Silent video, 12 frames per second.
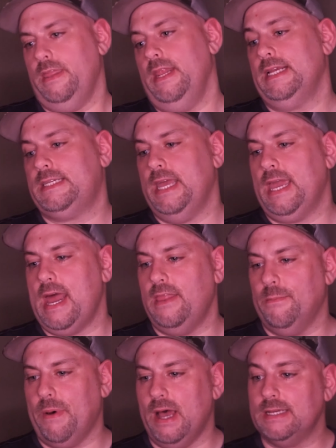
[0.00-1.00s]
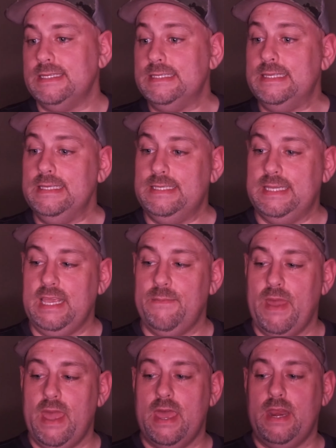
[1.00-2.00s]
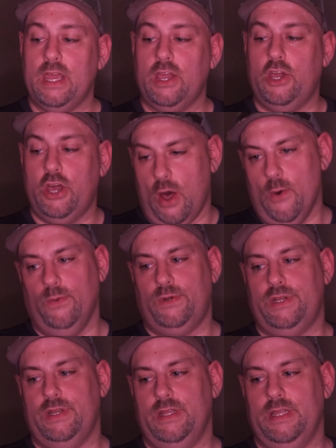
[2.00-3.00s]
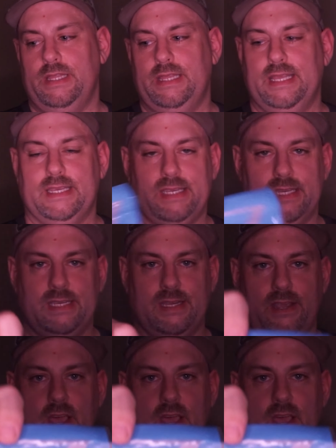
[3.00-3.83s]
right, the next thing out of the box is the Z-Man Goat, and this is the